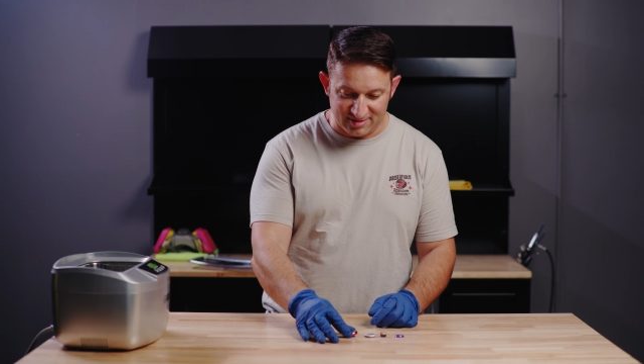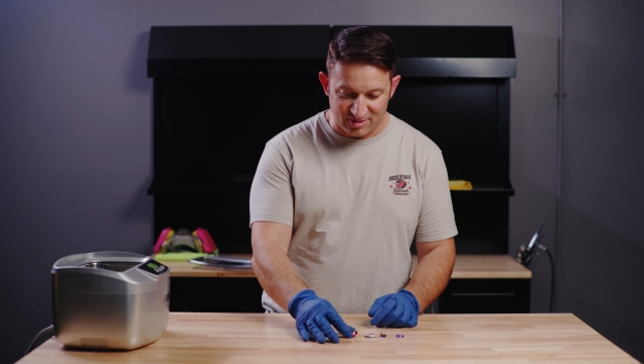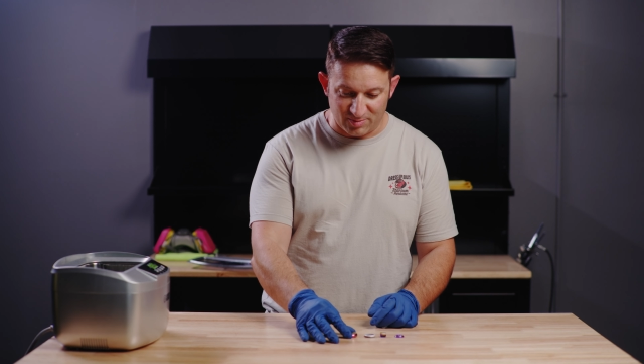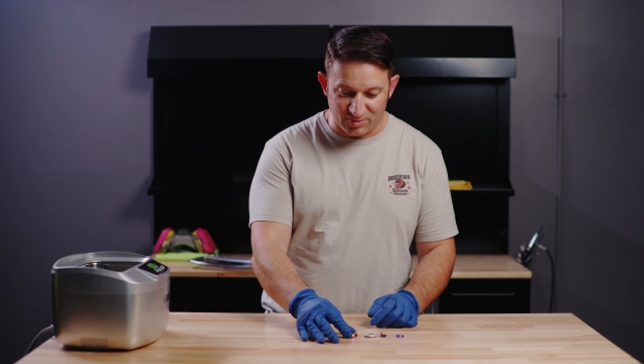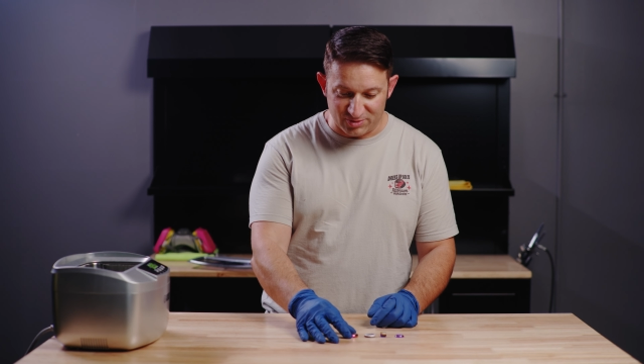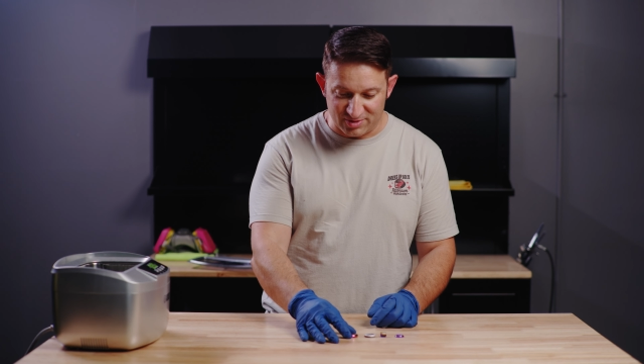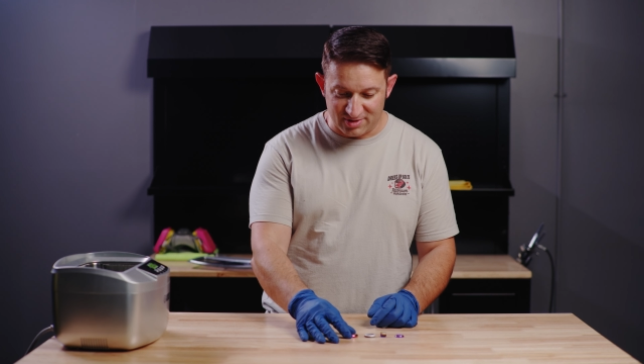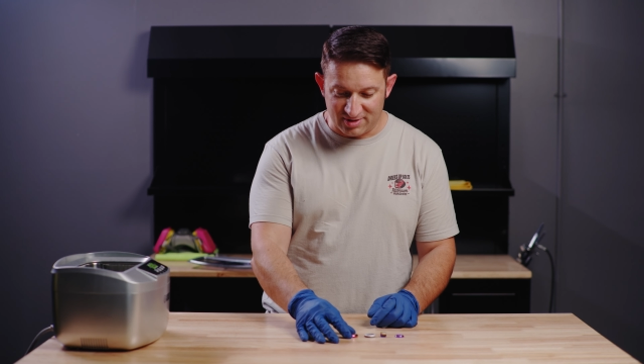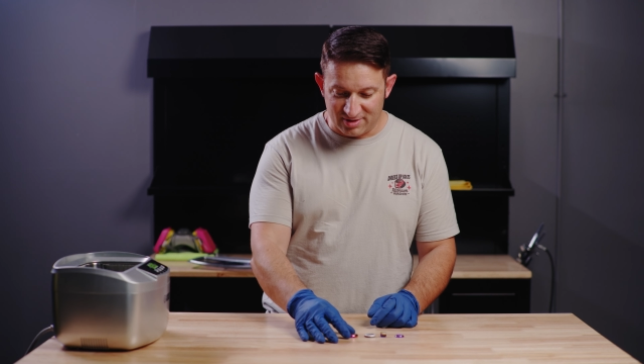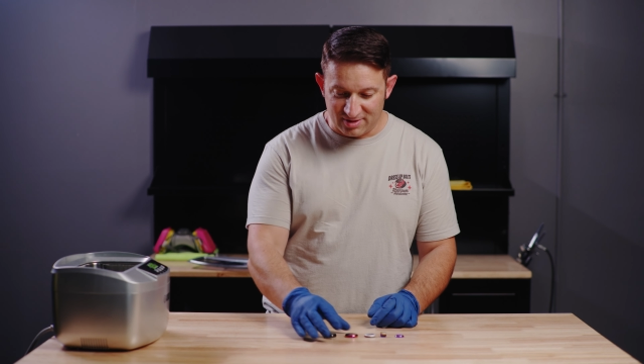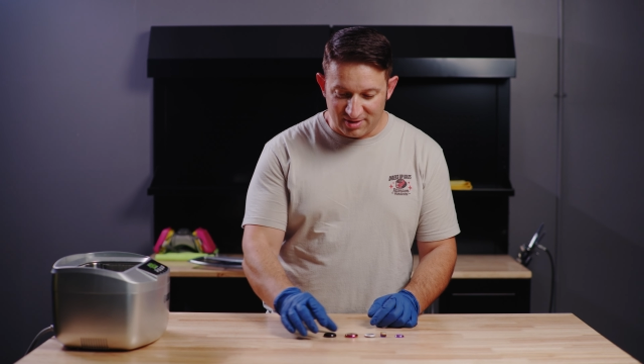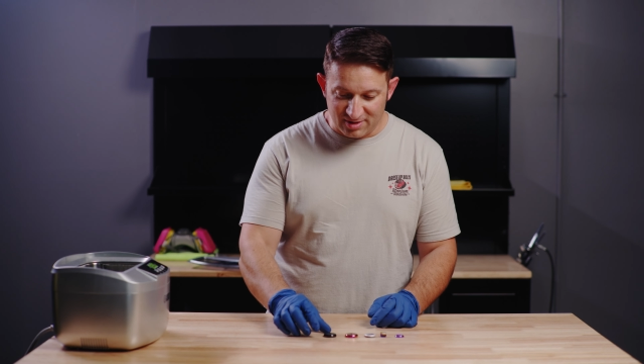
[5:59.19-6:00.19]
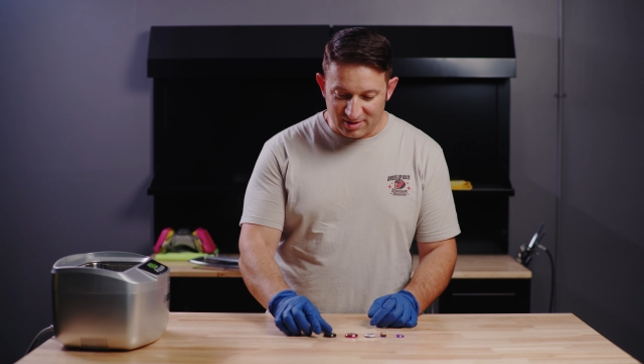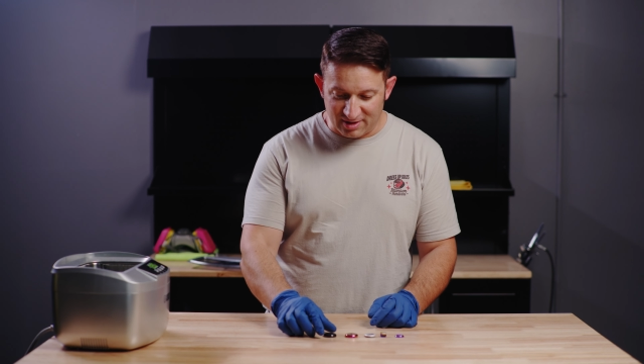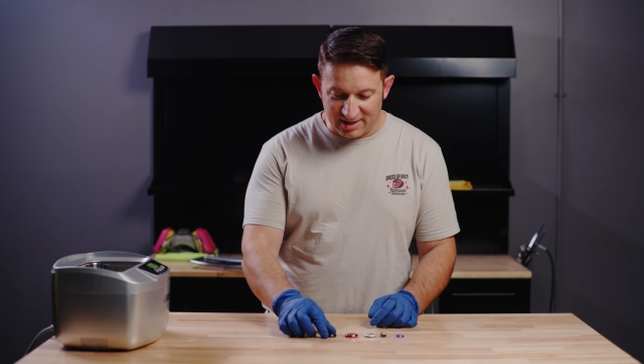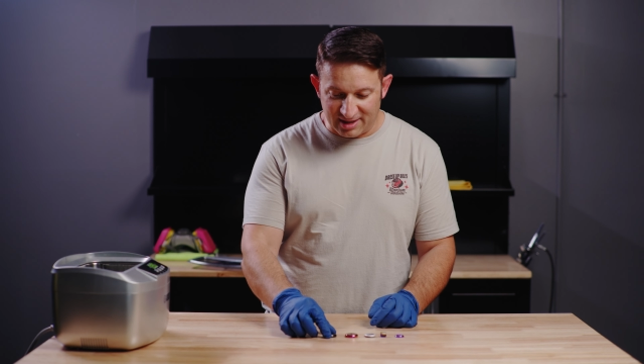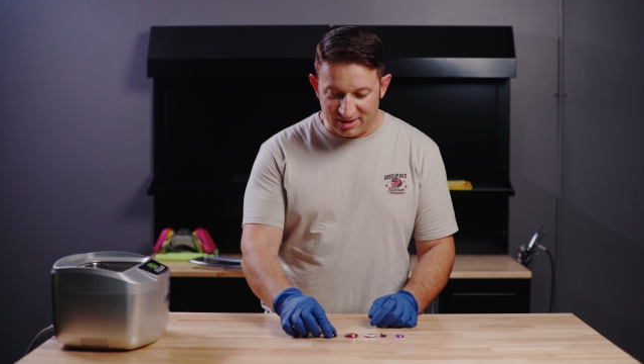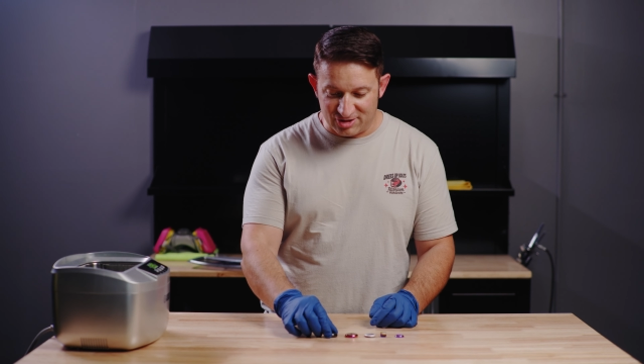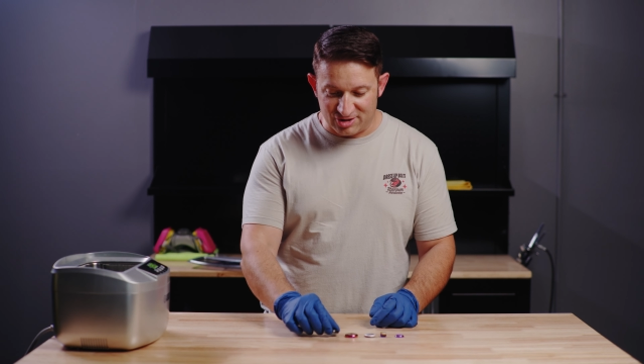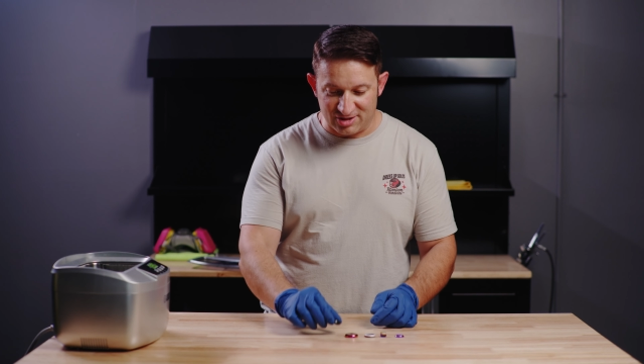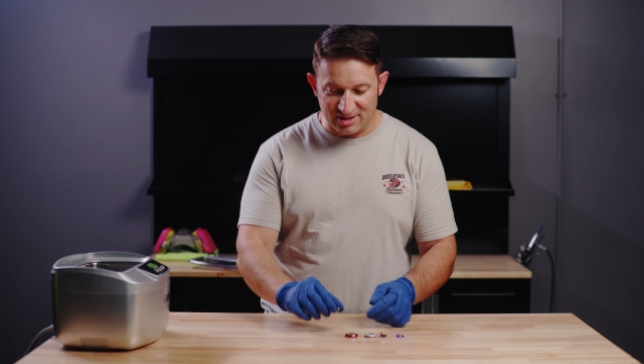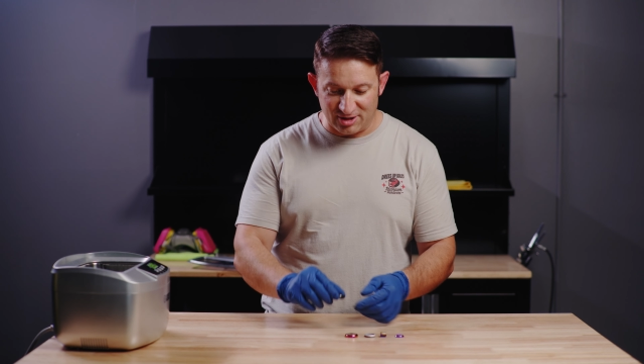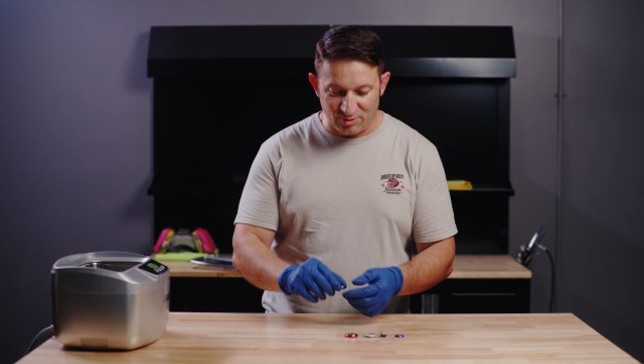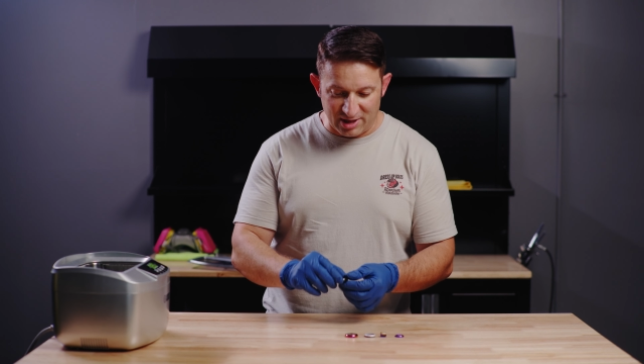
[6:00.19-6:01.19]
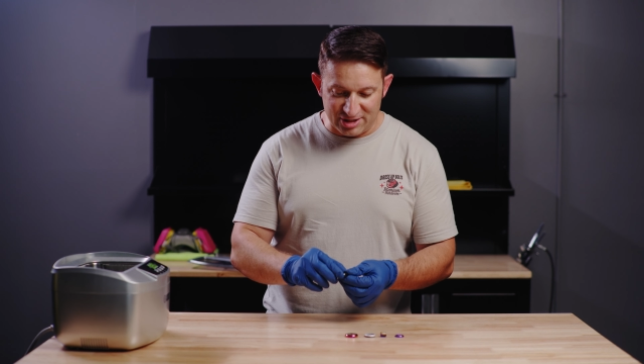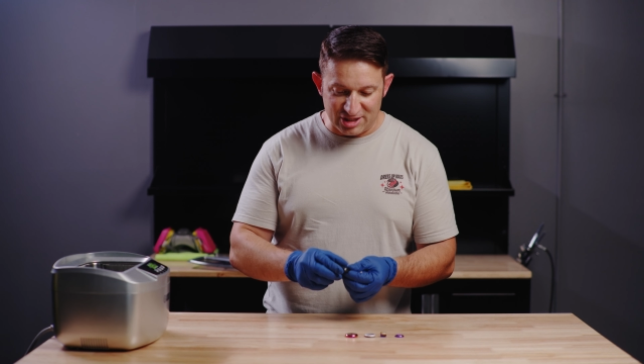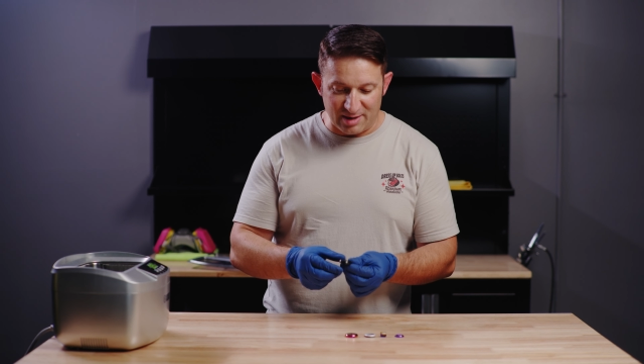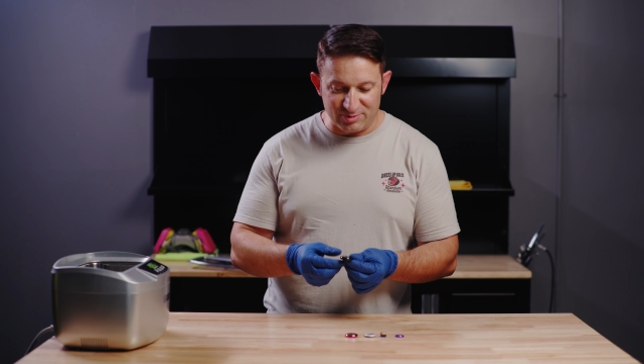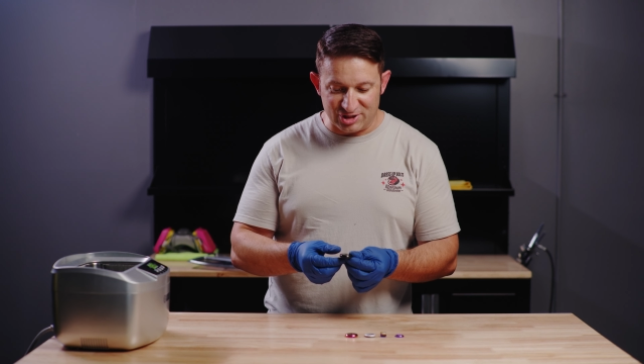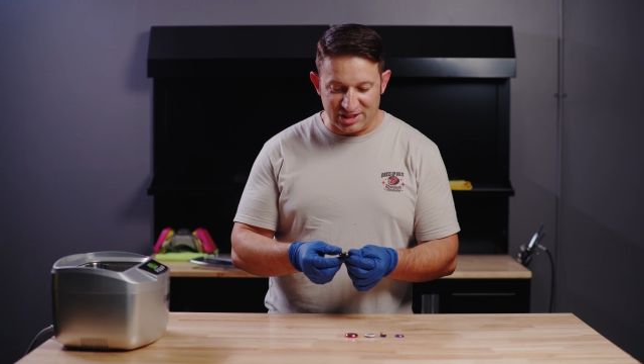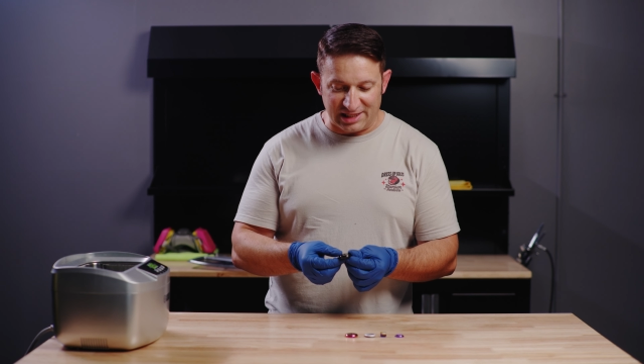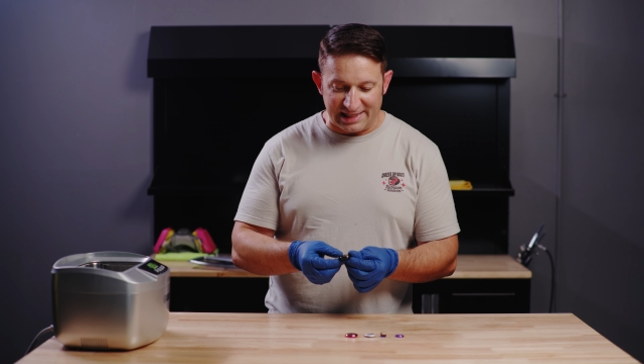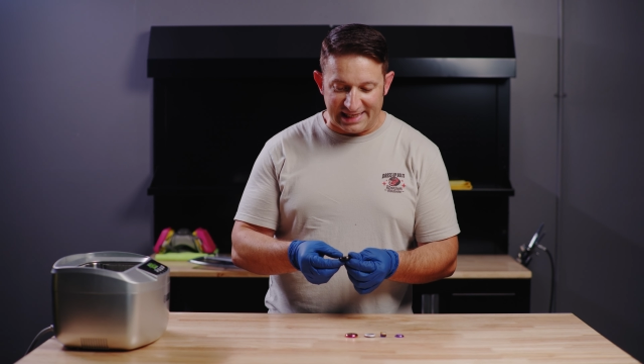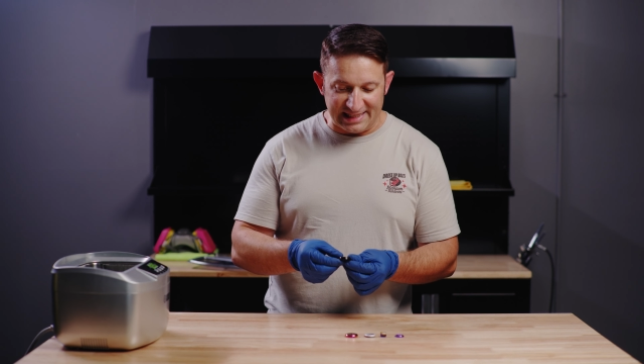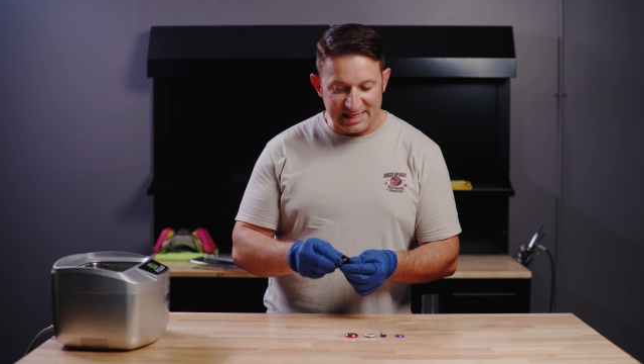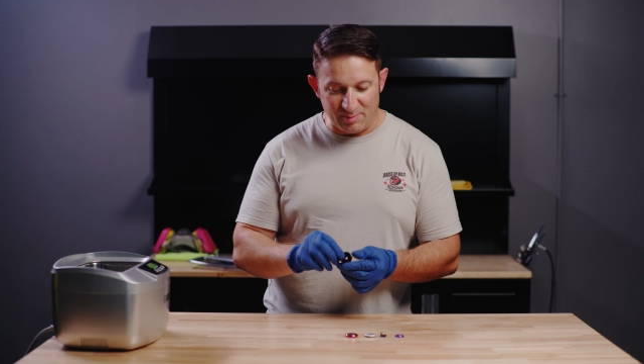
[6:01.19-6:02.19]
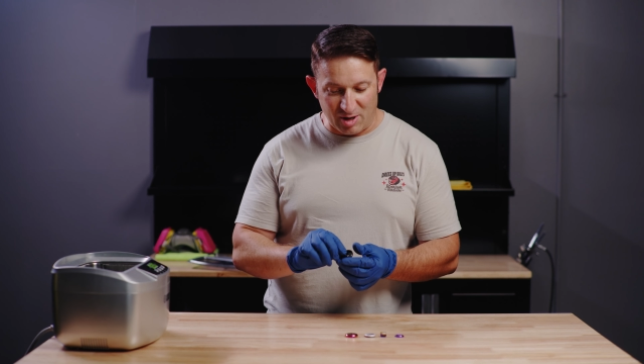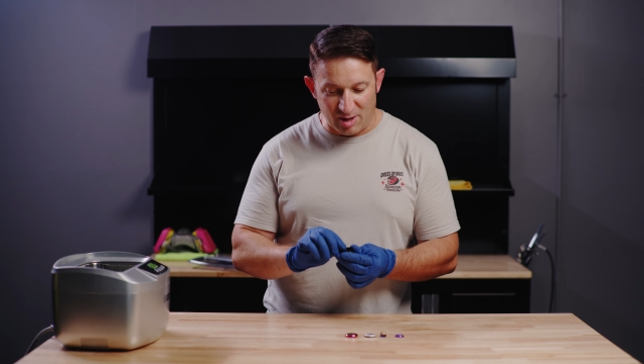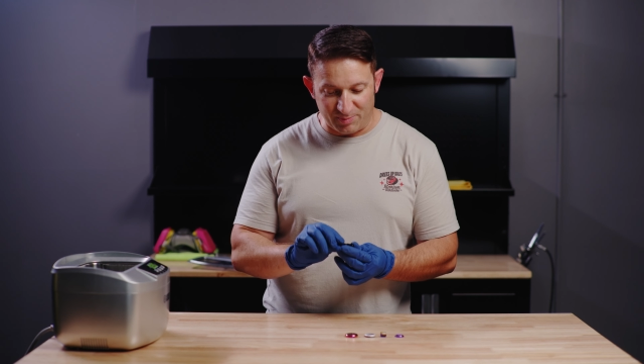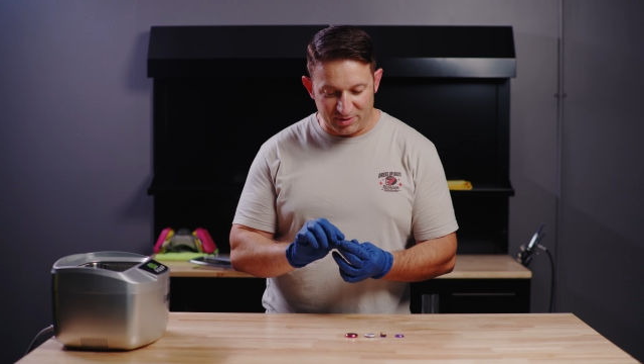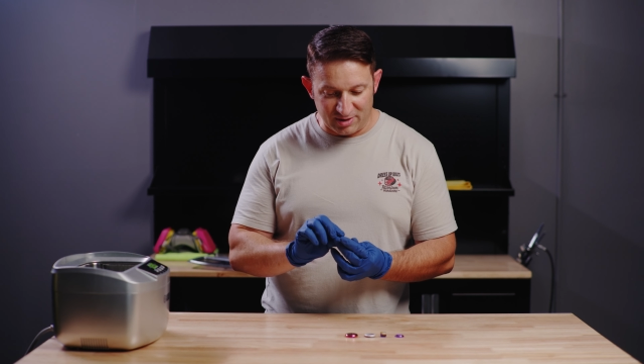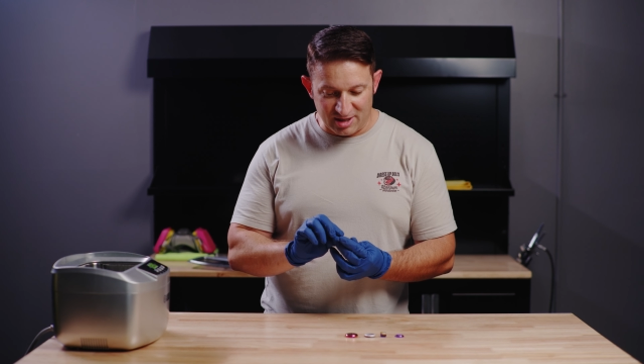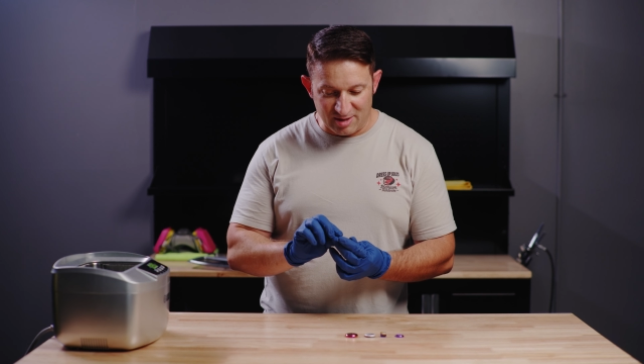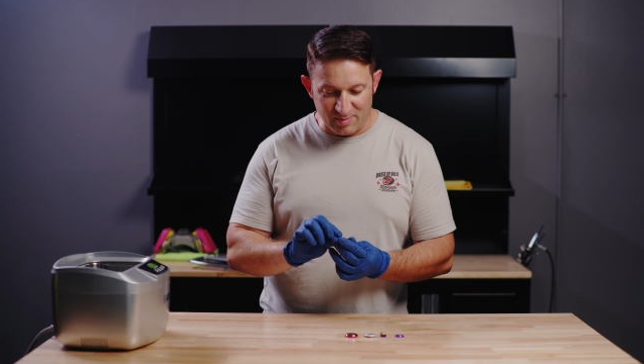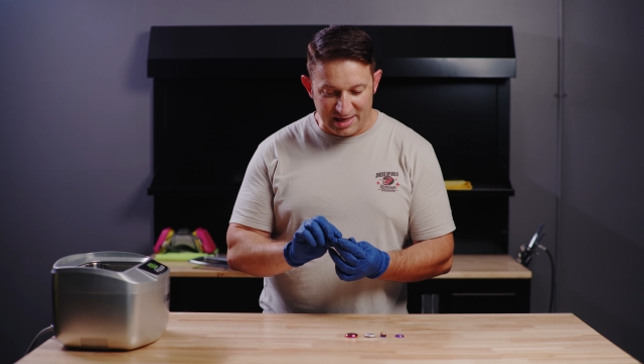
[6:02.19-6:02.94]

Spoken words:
almost like it just did a great job just cleaning them up and